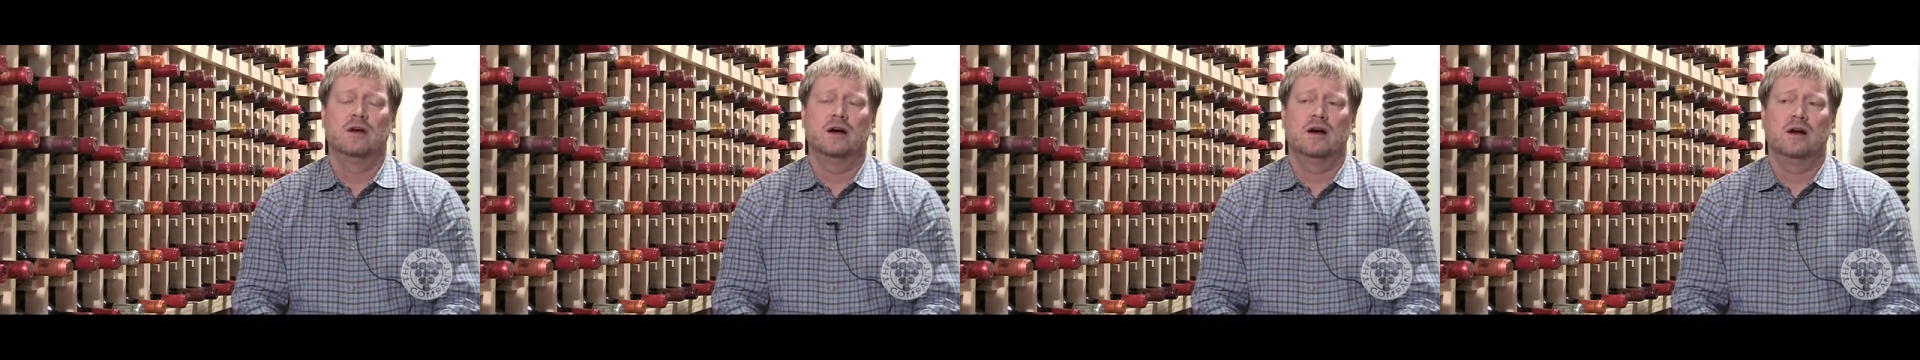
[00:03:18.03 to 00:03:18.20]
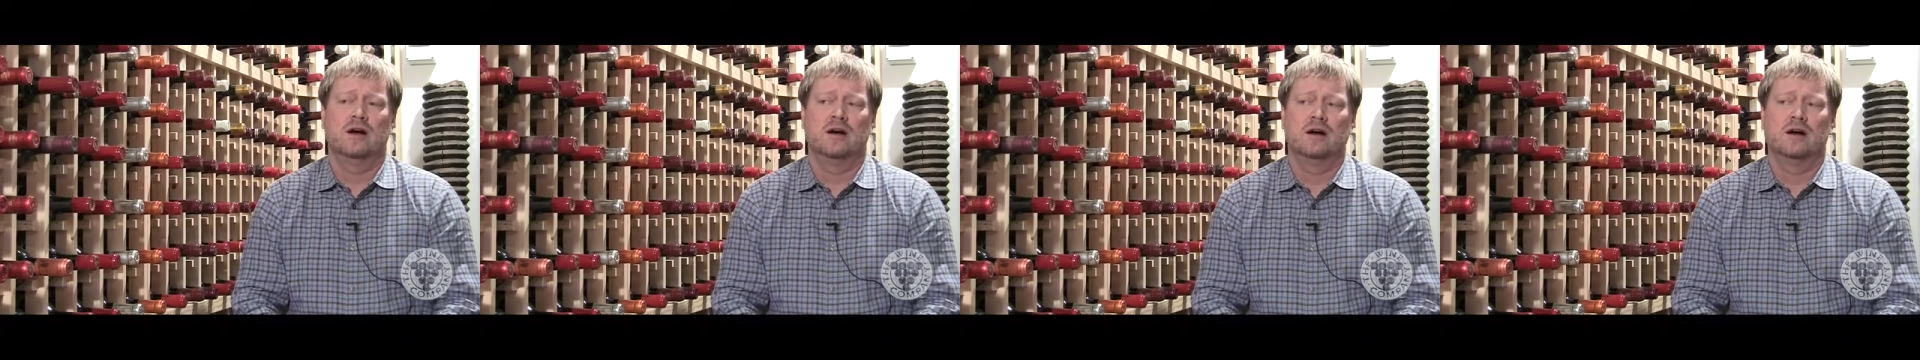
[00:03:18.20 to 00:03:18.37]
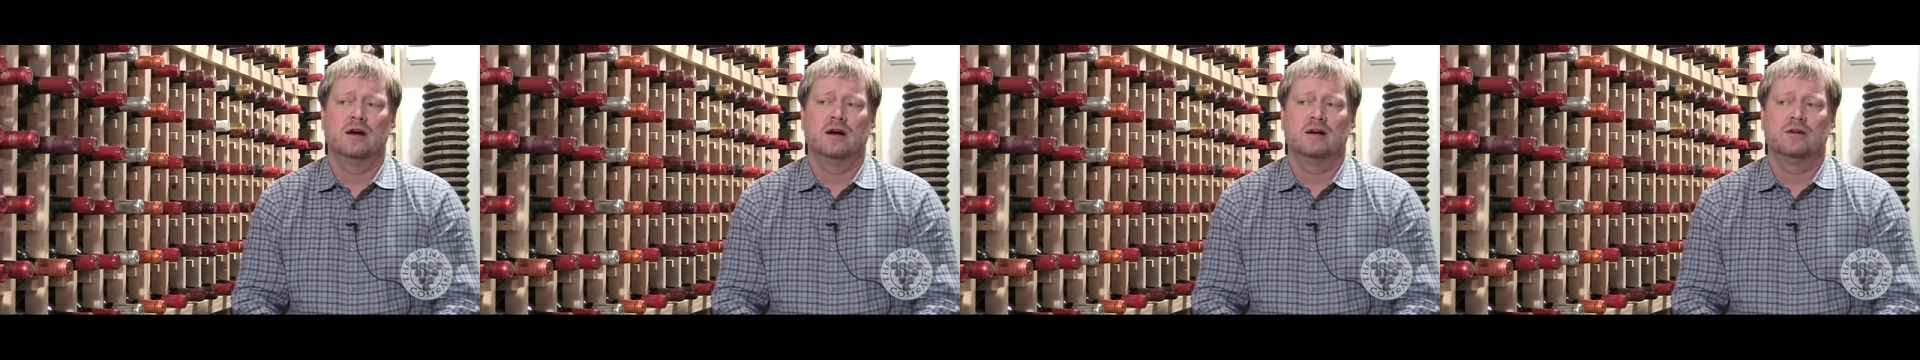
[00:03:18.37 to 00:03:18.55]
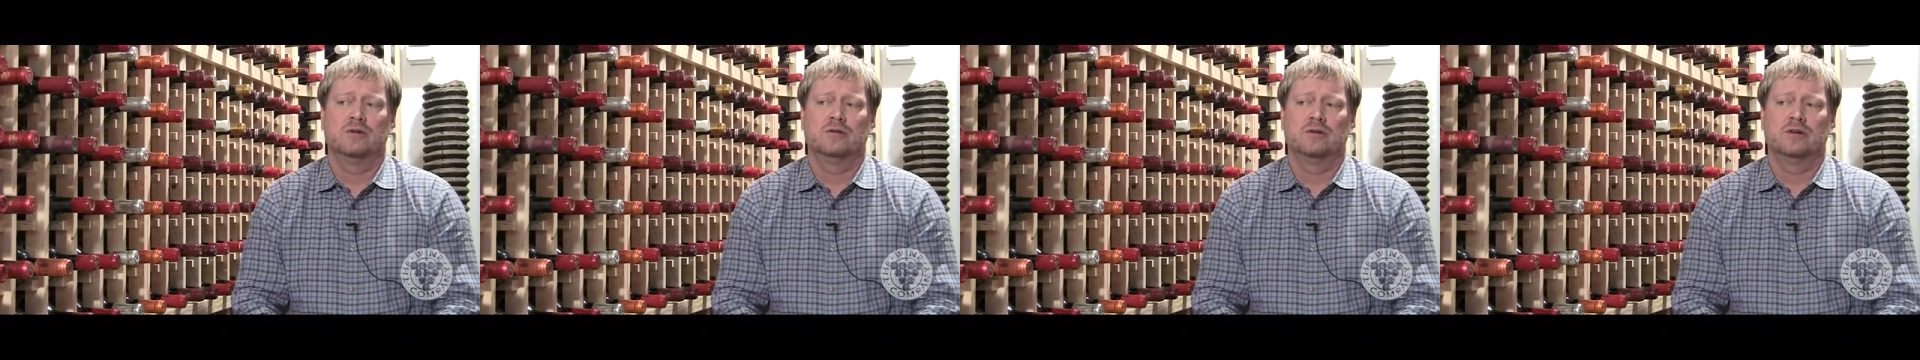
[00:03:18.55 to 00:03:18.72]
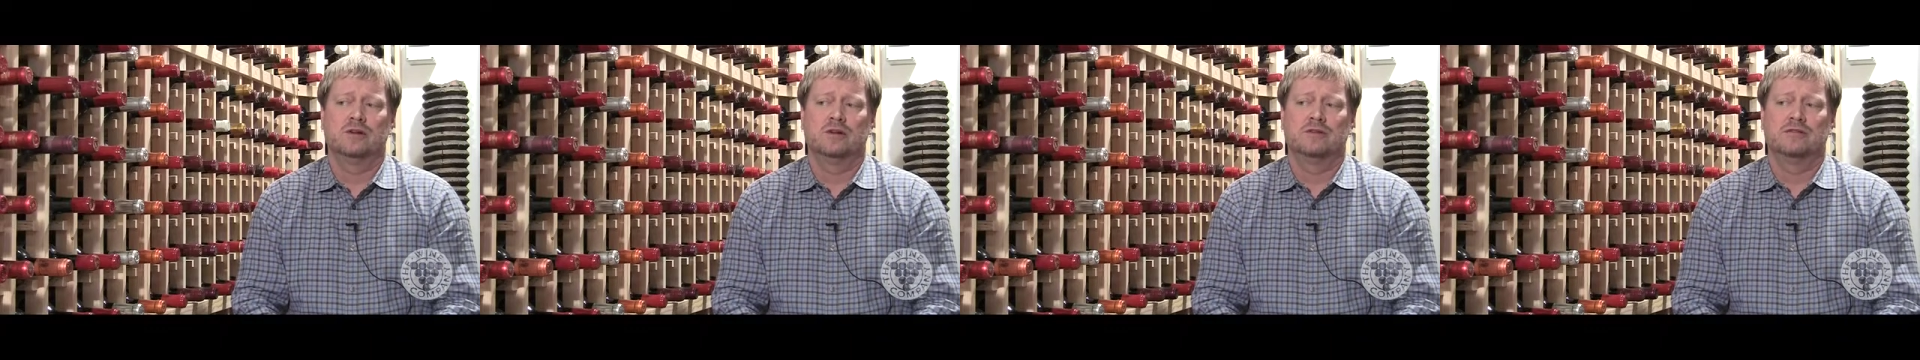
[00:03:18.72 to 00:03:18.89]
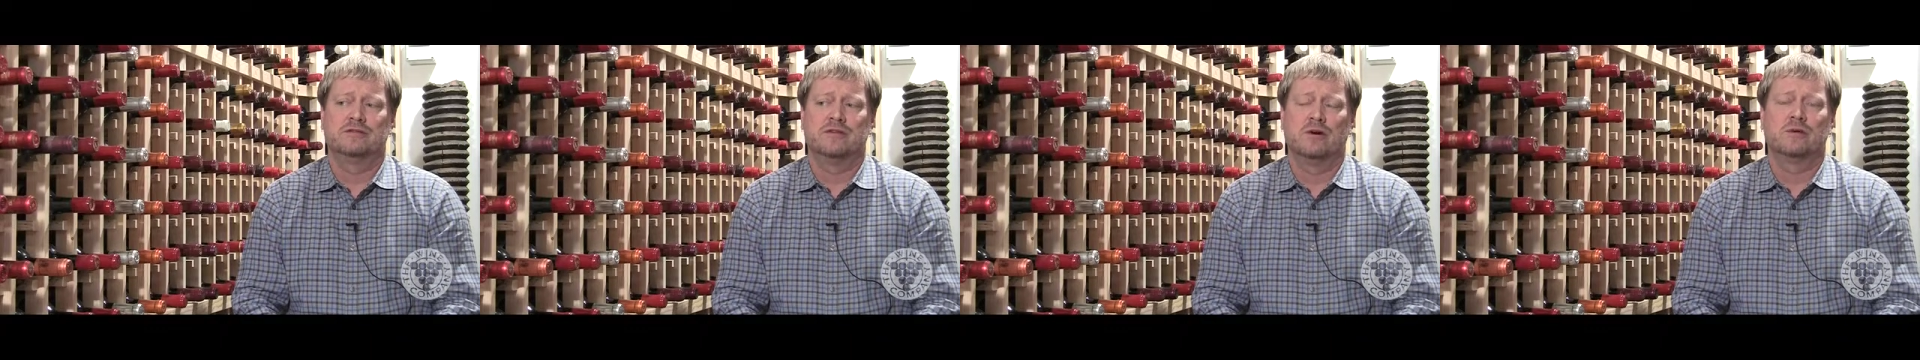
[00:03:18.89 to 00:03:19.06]
are
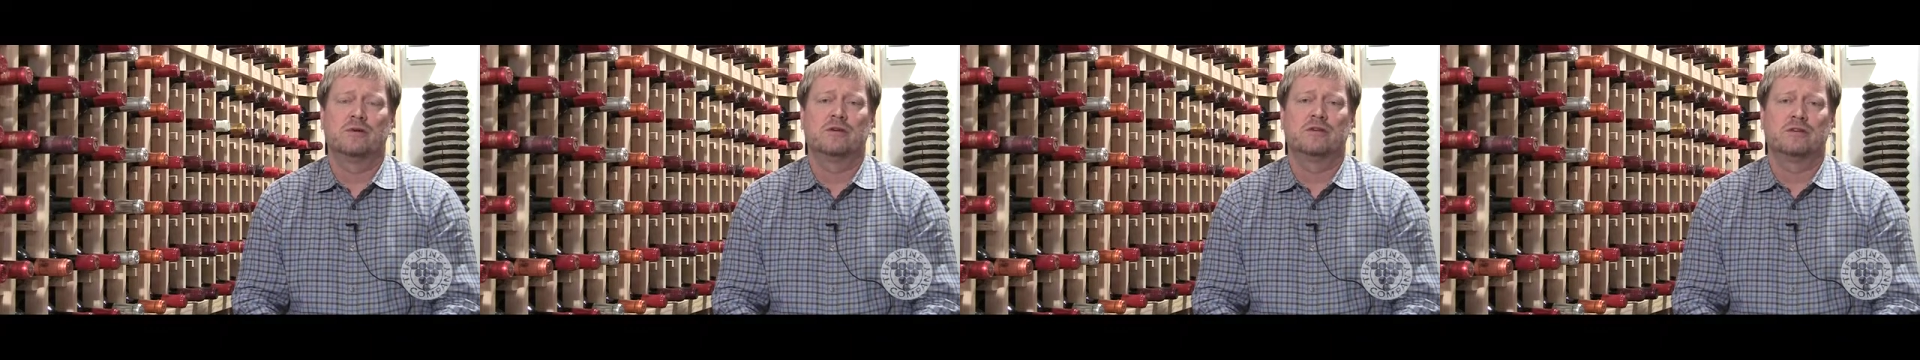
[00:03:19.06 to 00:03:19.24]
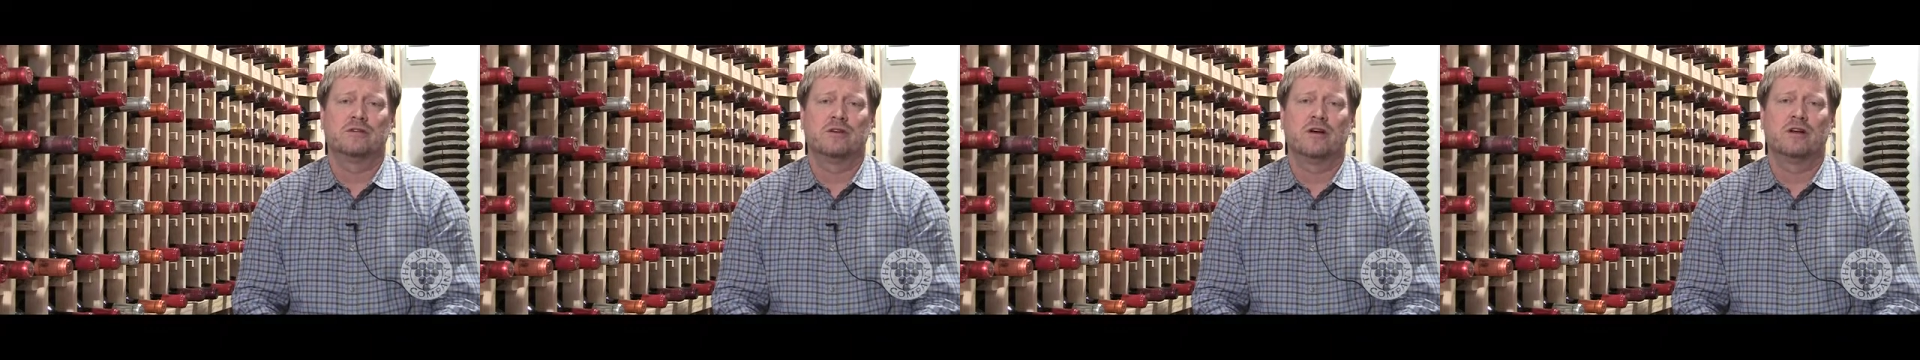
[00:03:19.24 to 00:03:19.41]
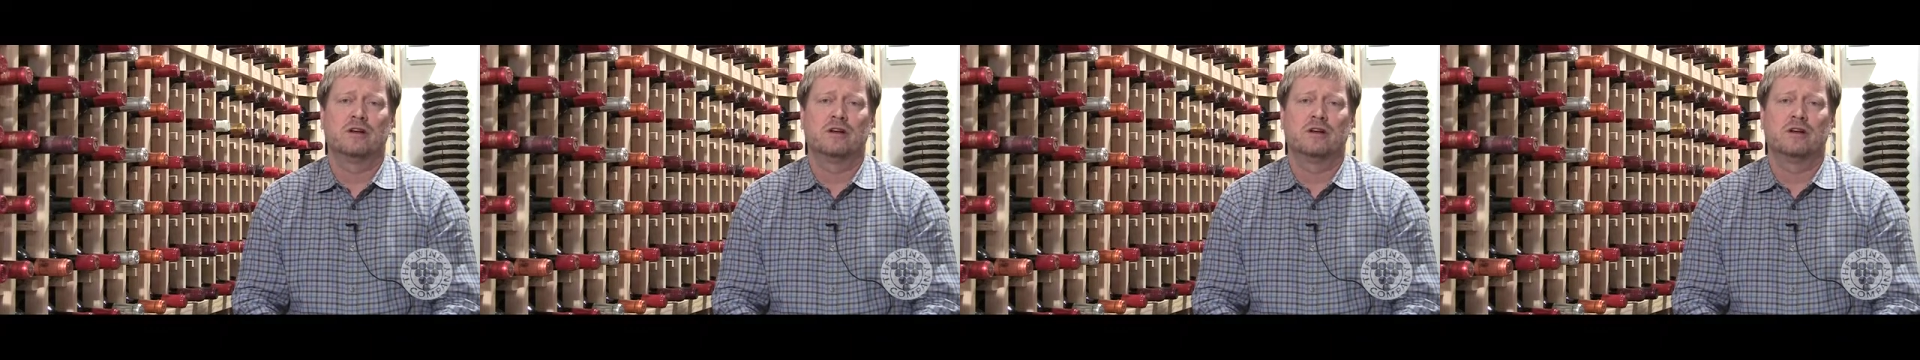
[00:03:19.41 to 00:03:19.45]
really focused